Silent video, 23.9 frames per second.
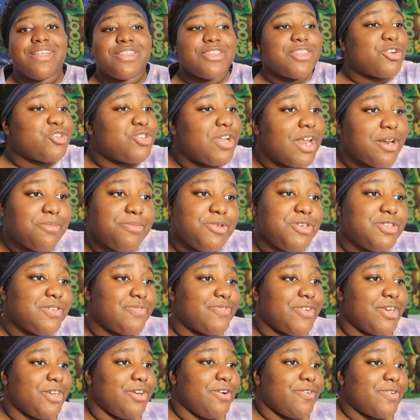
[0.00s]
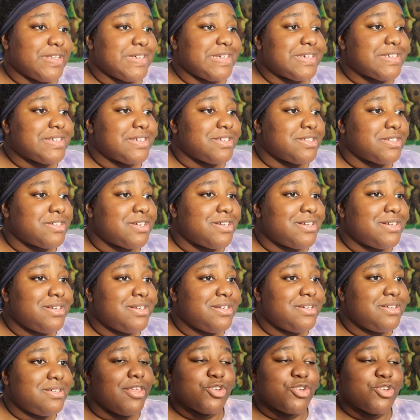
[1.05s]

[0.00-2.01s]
There's not a music video for this, is there?